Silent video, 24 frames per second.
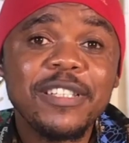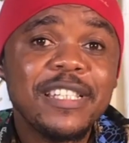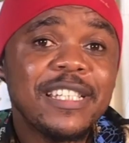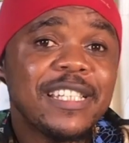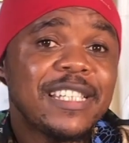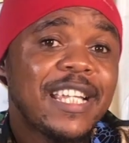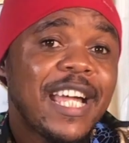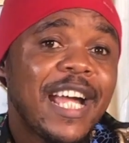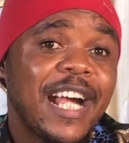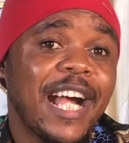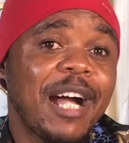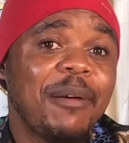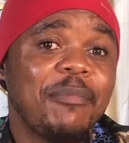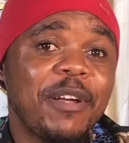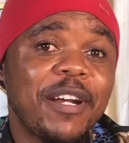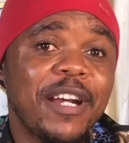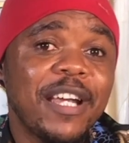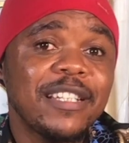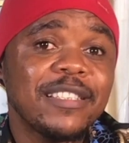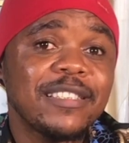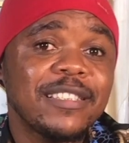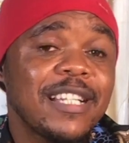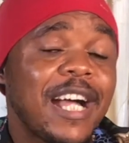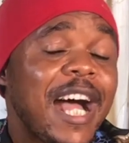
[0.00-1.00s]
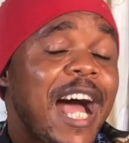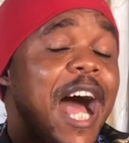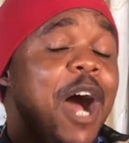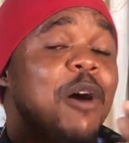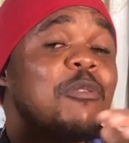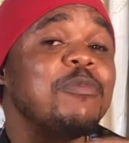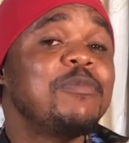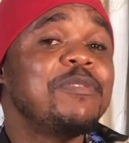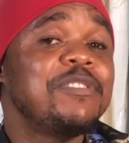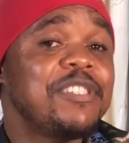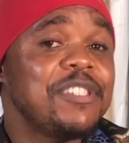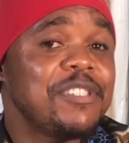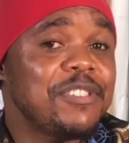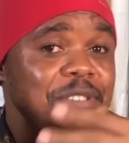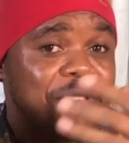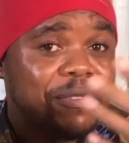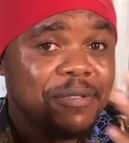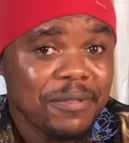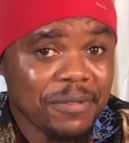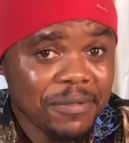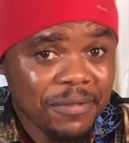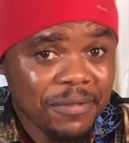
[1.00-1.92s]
in their cameras. I will teach you